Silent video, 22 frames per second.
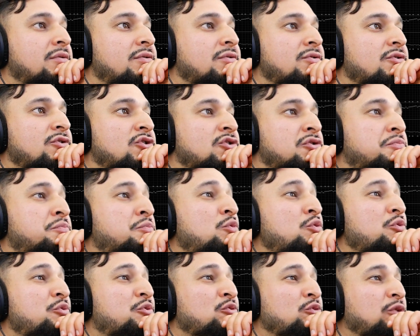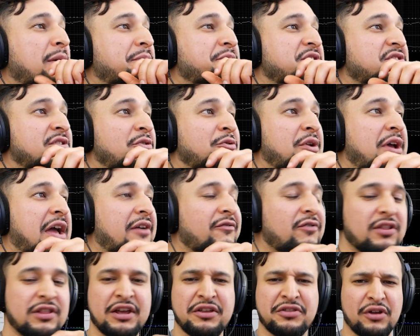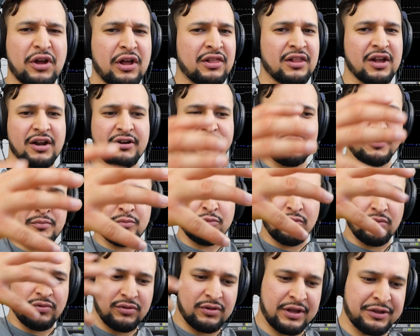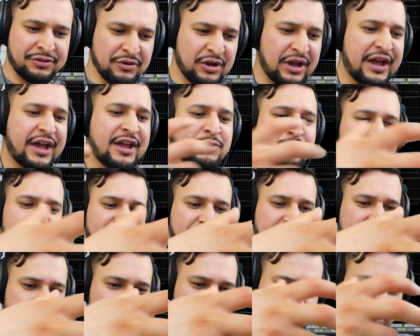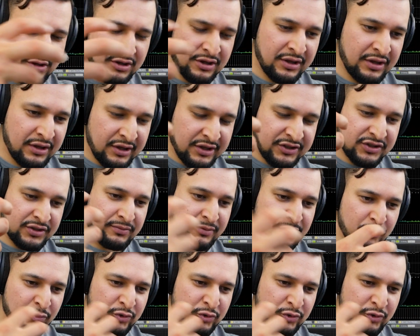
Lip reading: Smooth drops sound heavy. Like a lot of them, like the high end was like, some of them